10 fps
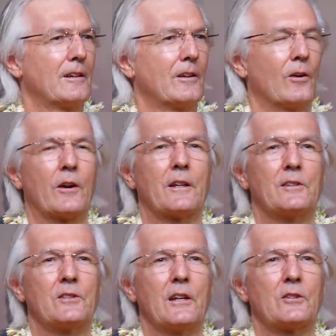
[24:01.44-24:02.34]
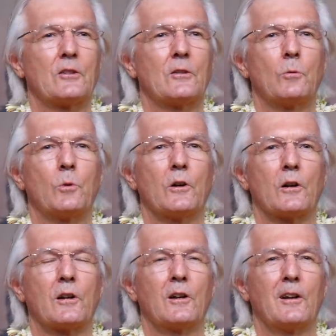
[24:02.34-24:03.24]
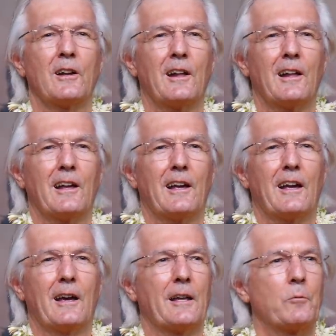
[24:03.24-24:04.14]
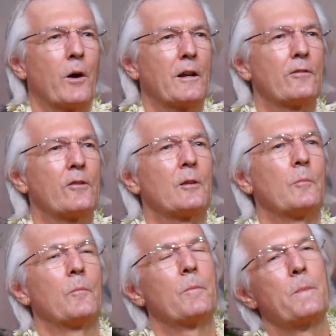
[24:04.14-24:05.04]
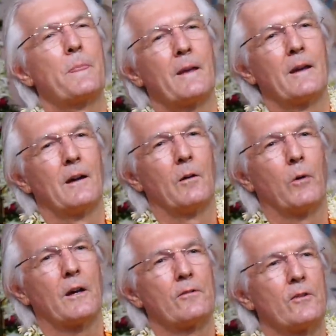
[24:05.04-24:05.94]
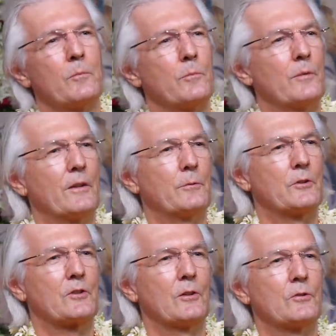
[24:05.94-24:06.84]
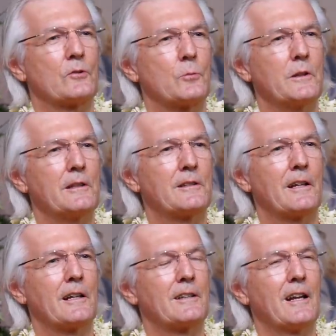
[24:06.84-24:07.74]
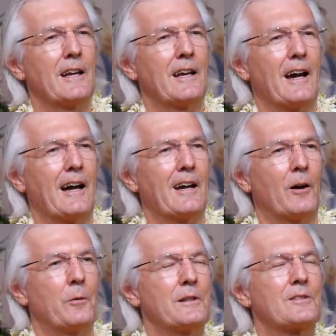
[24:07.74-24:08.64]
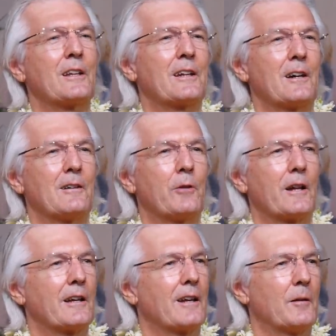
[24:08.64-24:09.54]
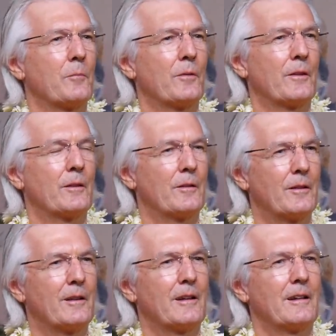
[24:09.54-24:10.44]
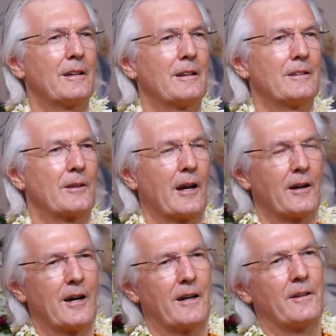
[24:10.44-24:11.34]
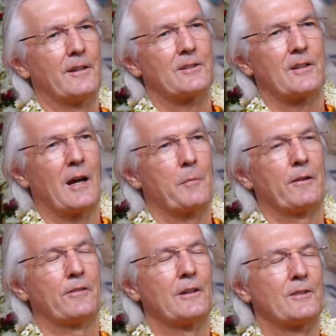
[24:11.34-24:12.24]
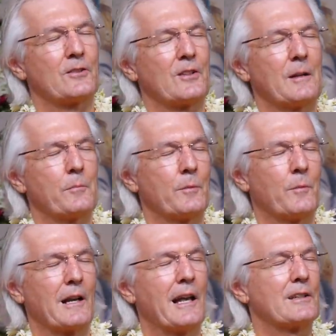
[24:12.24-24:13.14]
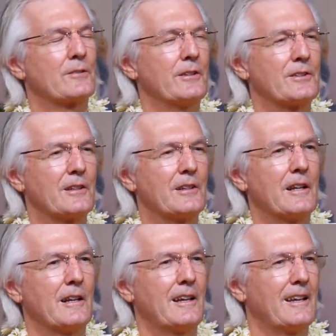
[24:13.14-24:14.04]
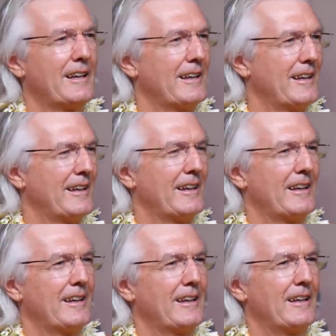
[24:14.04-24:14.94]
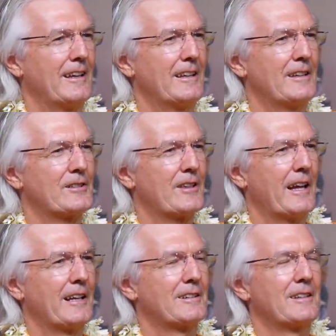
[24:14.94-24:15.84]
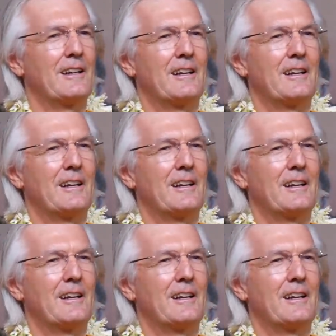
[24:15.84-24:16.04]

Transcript: organizational work. And one of them, one of them that was so sweet that I always think of when I come to Calcutta this time, I felt the same on my last visit, is that